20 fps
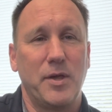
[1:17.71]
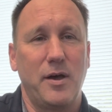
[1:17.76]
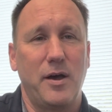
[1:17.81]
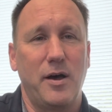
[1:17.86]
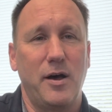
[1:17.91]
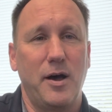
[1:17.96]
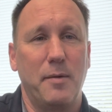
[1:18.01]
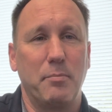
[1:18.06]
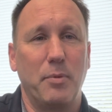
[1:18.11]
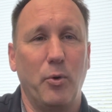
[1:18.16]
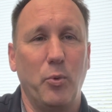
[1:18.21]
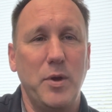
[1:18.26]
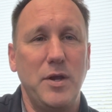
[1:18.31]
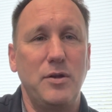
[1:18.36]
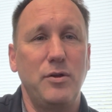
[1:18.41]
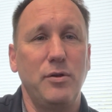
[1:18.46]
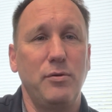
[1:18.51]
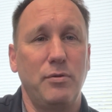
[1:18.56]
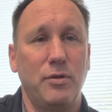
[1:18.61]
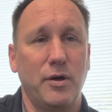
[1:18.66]
But we
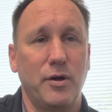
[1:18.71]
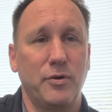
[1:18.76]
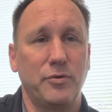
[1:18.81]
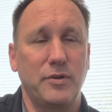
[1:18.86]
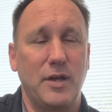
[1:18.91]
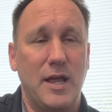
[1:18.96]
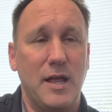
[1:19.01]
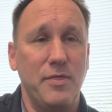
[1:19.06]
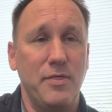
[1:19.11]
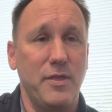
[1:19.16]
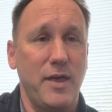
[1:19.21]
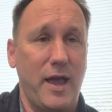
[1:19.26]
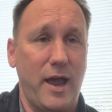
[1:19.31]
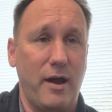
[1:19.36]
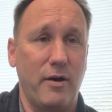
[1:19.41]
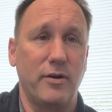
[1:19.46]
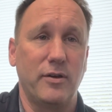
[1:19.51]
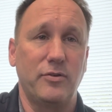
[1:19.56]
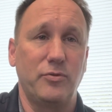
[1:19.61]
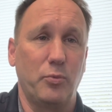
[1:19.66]
do those in the
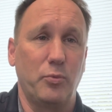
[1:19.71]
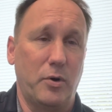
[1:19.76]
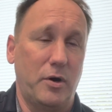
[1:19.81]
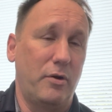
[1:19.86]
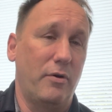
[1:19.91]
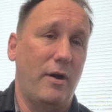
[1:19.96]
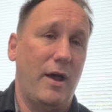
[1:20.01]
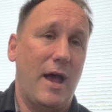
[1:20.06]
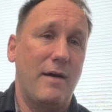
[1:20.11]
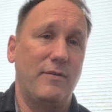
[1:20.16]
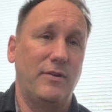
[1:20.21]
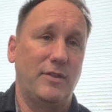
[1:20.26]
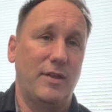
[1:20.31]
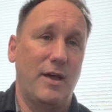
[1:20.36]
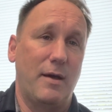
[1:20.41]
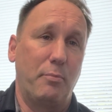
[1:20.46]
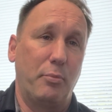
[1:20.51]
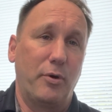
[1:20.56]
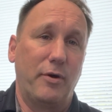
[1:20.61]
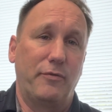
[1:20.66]
areas where you're having
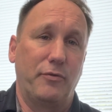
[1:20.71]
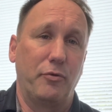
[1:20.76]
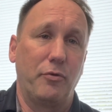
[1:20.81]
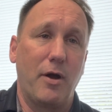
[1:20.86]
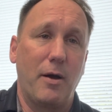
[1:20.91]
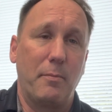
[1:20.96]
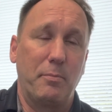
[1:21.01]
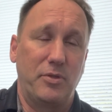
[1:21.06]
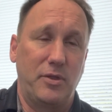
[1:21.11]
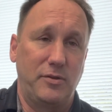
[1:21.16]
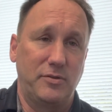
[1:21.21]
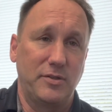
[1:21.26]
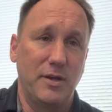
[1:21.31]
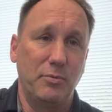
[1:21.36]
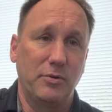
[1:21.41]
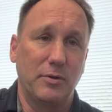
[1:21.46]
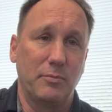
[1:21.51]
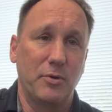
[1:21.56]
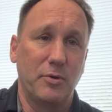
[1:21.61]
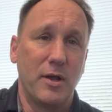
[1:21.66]
that peripheral neuropathy
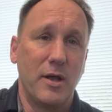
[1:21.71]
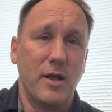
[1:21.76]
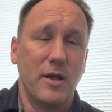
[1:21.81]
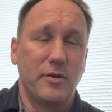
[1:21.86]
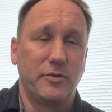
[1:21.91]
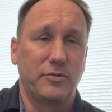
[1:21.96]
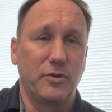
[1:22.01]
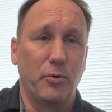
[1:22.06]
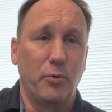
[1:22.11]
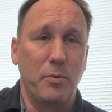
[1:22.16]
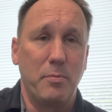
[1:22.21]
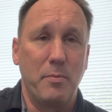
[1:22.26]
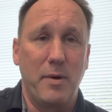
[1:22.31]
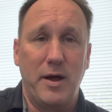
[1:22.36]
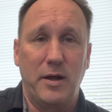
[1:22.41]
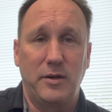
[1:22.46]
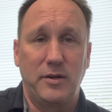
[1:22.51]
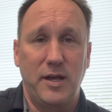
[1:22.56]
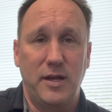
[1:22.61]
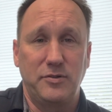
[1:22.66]
symptom. So we
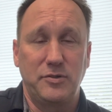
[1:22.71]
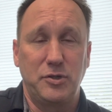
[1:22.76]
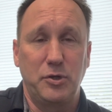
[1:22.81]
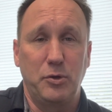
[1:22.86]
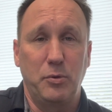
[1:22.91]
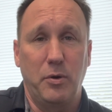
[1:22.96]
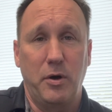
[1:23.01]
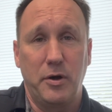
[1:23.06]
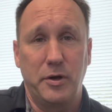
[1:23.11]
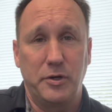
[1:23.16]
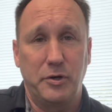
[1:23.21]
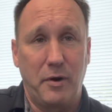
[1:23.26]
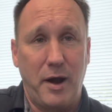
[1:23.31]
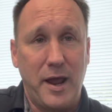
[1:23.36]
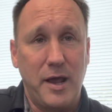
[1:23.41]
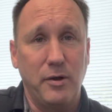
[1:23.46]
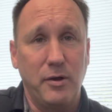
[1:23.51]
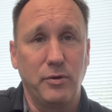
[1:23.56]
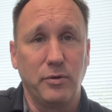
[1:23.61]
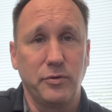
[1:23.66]
might test you on your
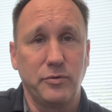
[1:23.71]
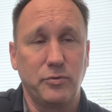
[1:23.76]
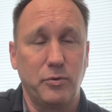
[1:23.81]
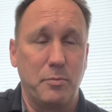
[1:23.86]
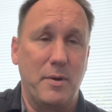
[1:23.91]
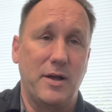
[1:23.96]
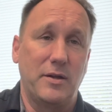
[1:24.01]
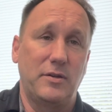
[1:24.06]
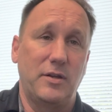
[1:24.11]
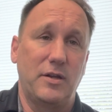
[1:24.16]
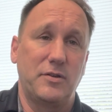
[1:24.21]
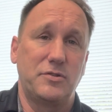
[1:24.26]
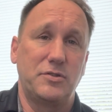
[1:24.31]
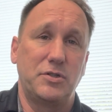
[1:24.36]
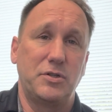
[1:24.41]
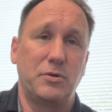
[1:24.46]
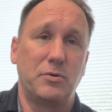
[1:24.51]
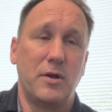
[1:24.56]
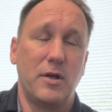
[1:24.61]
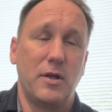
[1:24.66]
ankles, we might test
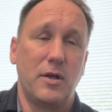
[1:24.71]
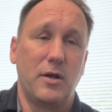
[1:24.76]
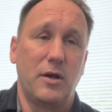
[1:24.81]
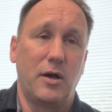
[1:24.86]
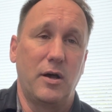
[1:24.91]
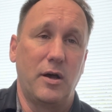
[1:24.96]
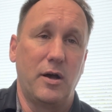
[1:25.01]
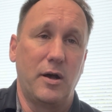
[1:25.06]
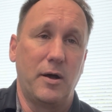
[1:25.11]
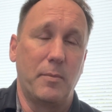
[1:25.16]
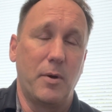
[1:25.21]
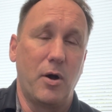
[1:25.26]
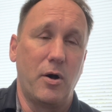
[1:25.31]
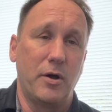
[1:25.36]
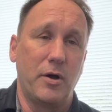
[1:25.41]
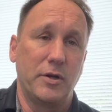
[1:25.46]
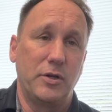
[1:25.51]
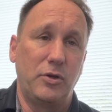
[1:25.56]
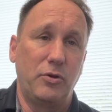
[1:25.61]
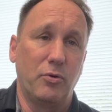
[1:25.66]
you
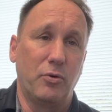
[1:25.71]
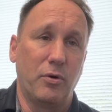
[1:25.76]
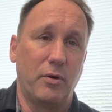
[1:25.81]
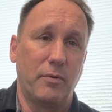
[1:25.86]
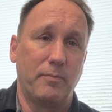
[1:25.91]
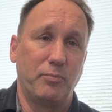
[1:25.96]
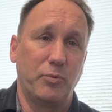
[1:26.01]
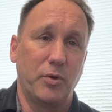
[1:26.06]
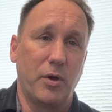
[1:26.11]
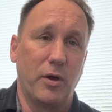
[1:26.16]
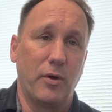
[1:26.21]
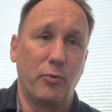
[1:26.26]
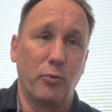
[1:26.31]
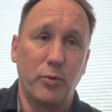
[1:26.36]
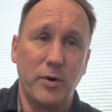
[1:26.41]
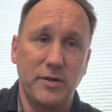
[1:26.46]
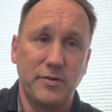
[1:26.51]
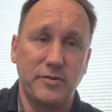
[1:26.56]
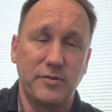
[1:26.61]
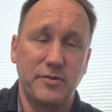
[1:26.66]
on your
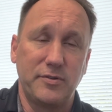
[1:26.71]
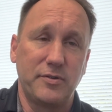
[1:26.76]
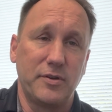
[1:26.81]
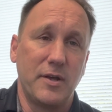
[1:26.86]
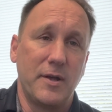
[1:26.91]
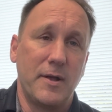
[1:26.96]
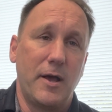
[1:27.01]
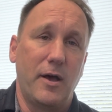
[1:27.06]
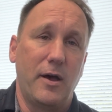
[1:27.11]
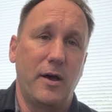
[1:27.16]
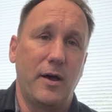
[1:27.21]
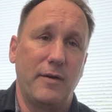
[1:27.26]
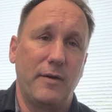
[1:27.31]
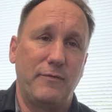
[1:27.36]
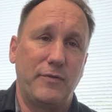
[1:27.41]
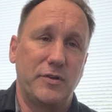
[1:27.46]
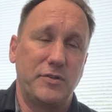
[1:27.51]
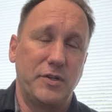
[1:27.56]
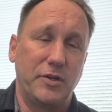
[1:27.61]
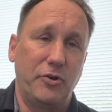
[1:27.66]
wrists, if
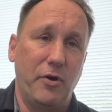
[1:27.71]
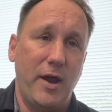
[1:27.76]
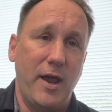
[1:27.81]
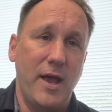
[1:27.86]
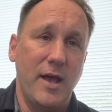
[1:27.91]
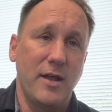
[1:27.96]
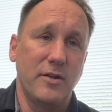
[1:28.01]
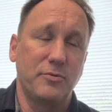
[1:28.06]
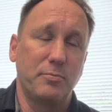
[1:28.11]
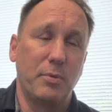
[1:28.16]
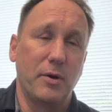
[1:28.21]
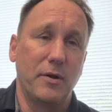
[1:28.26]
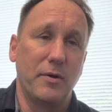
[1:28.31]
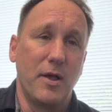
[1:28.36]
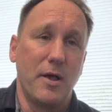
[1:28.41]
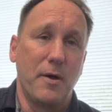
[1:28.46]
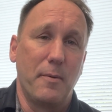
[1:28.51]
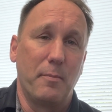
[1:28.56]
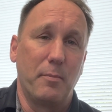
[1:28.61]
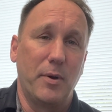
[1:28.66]
it's in your hands, but
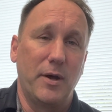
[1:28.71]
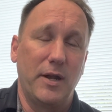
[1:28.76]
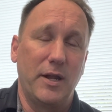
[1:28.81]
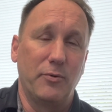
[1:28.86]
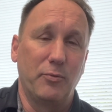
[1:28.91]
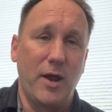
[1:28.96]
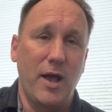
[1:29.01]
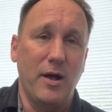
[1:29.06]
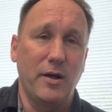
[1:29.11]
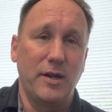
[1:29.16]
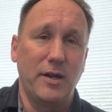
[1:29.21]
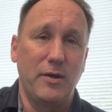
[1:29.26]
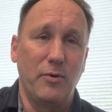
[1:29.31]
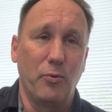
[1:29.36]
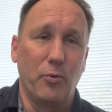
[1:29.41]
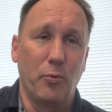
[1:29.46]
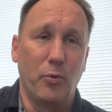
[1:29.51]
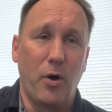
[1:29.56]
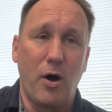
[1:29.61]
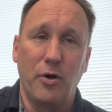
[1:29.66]
in reality,
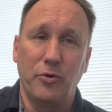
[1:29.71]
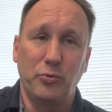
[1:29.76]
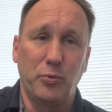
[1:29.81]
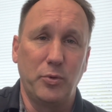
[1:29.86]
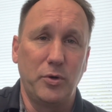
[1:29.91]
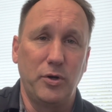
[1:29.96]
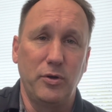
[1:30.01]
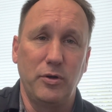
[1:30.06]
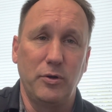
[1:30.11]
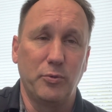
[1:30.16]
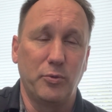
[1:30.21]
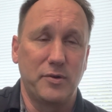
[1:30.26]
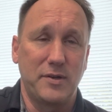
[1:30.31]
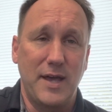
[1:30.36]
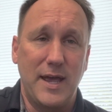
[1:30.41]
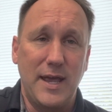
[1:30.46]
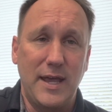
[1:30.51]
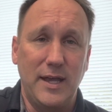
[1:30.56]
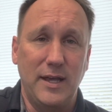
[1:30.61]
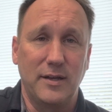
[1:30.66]
all we're doing is we're
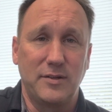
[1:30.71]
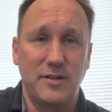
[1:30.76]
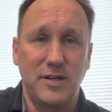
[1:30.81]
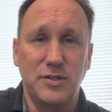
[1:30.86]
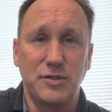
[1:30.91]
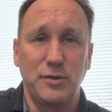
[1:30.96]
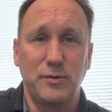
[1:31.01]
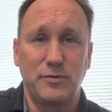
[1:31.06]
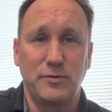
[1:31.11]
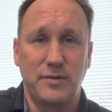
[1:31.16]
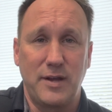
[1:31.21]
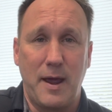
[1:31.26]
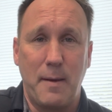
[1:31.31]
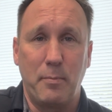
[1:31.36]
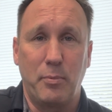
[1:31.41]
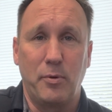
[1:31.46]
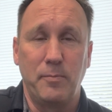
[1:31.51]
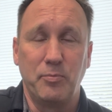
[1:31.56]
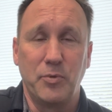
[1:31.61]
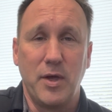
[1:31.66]
taking a tissue
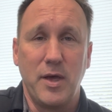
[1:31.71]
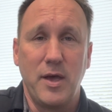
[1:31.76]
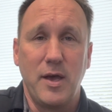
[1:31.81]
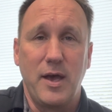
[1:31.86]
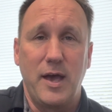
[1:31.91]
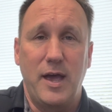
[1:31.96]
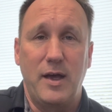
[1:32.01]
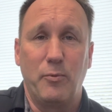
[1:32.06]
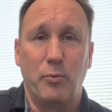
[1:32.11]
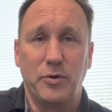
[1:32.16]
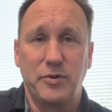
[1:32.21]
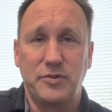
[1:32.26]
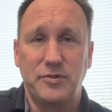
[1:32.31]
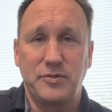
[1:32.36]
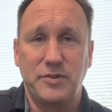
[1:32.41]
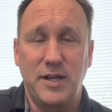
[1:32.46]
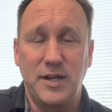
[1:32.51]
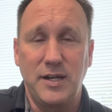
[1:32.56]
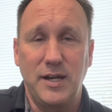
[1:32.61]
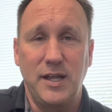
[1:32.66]
sample and we're
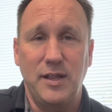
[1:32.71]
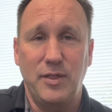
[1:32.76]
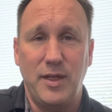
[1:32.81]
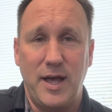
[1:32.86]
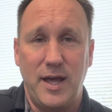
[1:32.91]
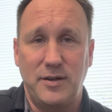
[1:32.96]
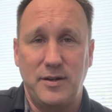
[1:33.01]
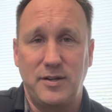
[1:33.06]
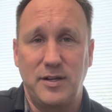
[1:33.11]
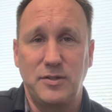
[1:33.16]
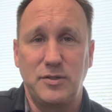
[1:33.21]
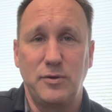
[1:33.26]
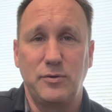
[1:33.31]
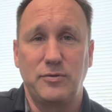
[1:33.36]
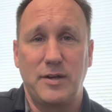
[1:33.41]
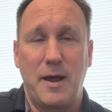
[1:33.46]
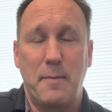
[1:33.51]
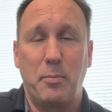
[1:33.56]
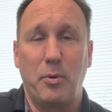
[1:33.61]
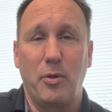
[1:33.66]
sending that tissue
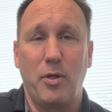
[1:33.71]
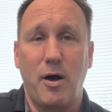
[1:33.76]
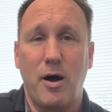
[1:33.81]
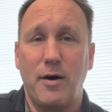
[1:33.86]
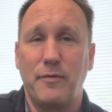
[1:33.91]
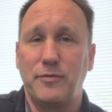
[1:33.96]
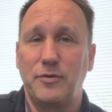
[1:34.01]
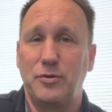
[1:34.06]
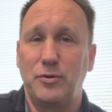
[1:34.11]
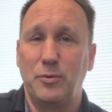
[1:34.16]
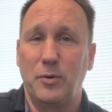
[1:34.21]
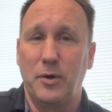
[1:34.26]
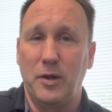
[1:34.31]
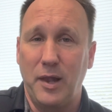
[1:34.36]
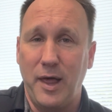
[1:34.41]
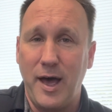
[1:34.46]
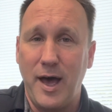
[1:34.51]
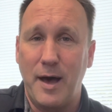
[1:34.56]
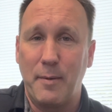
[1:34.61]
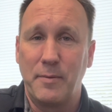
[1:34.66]
sample off to a
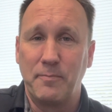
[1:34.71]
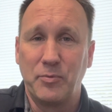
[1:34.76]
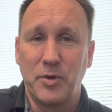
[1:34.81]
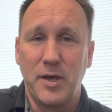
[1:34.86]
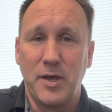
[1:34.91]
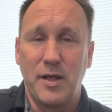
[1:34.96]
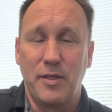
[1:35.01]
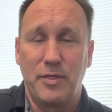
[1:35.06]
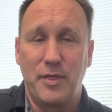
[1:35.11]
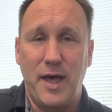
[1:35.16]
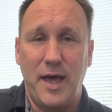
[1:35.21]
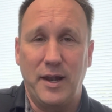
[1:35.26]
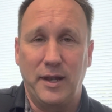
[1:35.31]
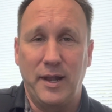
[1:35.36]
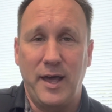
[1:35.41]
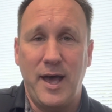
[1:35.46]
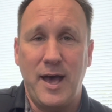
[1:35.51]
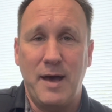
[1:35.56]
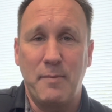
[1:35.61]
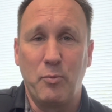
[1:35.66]
lab. That
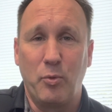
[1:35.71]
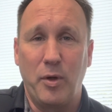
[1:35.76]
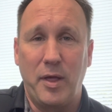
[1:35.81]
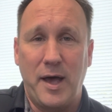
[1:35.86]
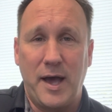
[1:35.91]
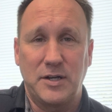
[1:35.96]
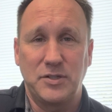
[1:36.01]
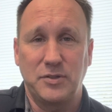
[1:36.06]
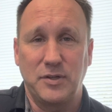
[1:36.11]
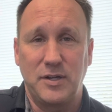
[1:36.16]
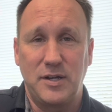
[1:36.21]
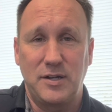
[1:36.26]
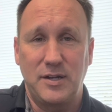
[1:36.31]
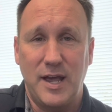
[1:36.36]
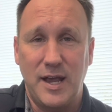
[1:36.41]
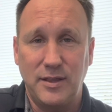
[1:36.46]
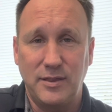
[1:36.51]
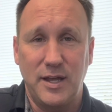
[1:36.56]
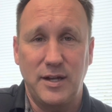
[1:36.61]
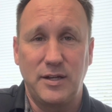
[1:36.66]
lab will actually
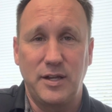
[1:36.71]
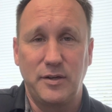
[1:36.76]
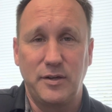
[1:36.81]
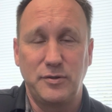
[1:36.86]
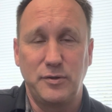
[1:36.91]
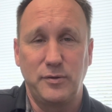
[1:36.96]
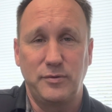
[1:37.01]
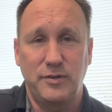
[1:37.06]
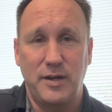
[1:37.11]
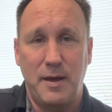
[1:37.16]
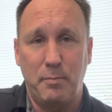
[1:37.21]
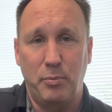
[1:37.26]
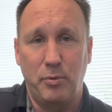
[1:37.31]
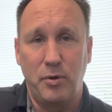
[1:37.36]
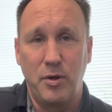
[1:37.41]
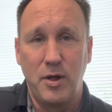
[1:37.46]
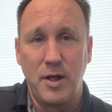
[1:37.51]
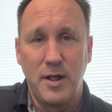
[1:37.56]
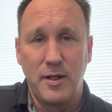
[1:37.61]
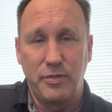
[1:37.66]
take that tissue sample,
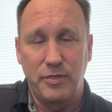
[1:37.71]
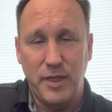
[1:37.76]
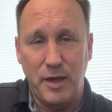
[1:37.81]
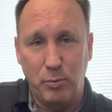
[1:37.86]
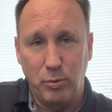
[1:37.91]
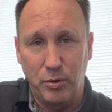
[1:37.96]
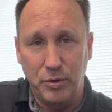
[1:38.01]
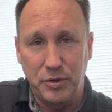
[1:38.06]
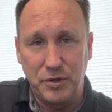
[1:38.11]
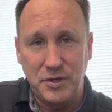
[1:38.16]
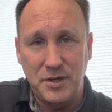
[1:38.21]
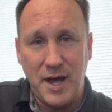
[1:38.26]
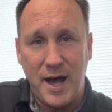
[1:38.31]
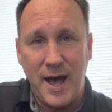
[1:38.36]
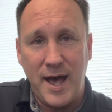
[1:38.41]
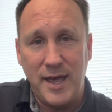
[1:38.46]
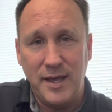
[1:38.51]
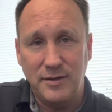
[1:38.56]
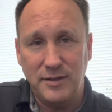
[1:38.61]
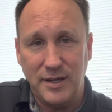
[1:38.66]
they will dye
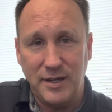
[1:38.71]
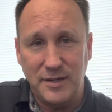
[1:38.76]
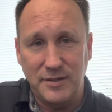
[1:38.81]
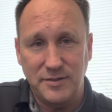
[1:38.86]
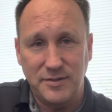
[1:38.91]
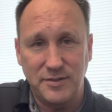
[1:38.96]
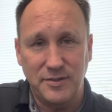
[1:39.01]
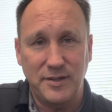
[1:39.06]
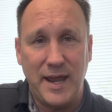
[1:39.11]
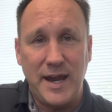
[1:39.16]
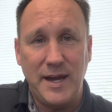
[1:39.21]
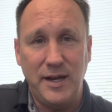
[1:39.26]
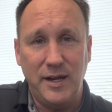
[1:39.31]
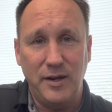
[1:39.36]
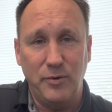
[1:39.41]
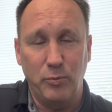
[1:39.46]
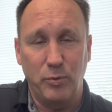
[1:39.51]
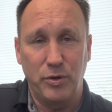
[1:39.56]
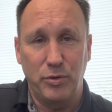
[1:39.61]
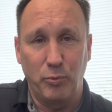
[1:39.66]
it and stain it
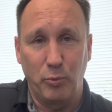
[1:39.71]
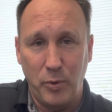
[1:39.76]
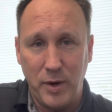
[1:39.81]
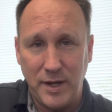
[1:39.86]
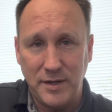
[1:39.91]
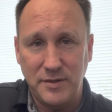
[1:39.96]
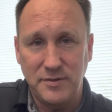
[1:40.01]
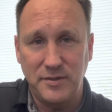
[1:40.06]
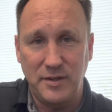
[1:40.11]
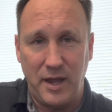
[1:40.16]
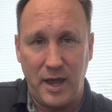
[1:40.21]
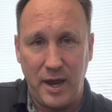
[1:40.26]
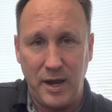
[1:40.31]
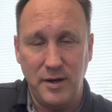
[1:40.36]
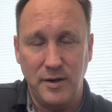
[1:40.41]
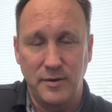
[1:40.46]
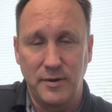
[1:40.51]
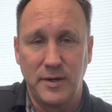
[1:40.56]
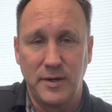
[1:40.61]
with red stain,